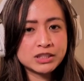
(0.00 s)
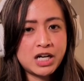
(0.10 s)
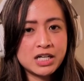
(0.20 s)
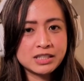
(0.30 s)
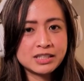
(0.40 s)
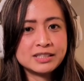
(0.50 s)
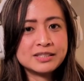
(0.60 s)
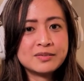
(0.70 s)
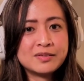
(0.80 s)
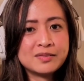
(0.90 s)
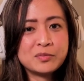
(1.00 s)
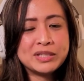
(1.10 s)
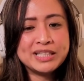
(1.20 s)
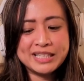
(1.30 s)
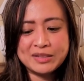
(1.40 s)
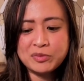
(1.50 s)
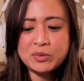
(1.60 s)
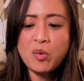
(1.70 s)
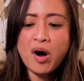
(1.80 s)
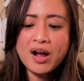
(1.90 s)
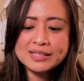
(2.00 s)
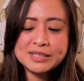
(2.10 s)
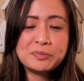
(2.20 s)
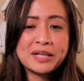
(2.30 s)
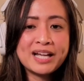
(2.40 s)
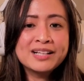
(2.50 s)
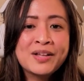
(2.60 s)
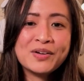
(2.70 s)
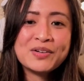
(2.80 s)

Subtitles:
talk. We want to play a little